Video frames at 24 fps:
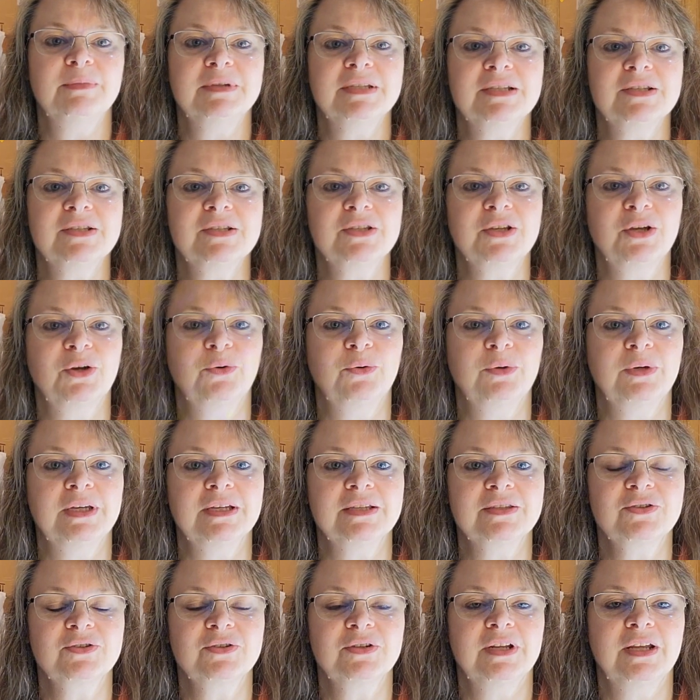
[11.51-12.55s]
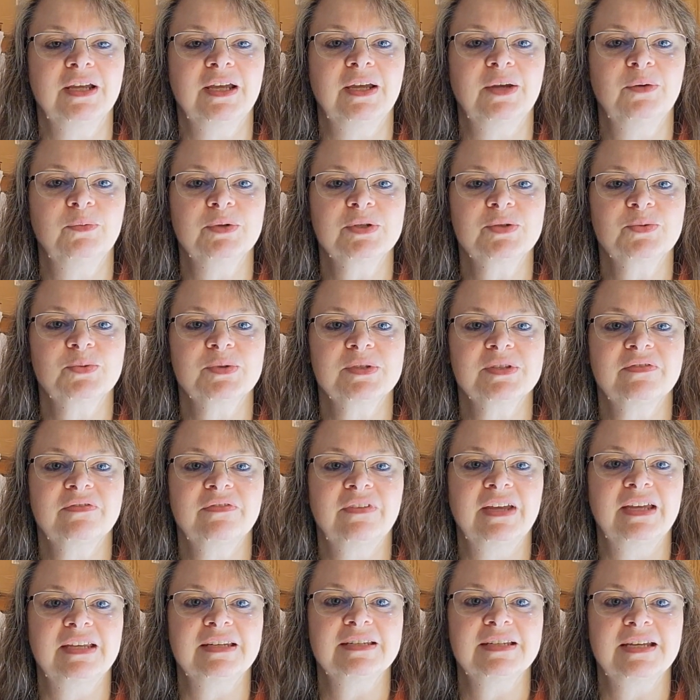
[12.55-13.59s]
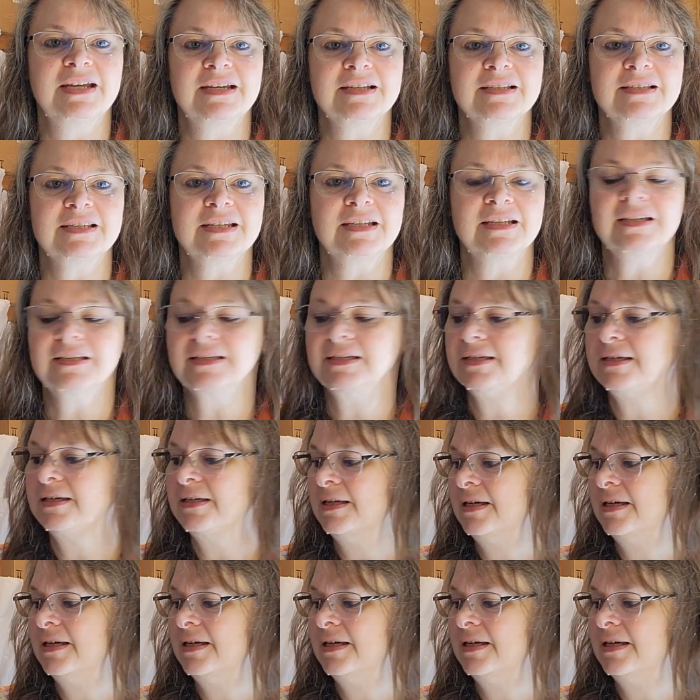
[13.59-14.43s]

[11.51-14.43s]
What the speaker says: to sew yesterday, which was fantastic.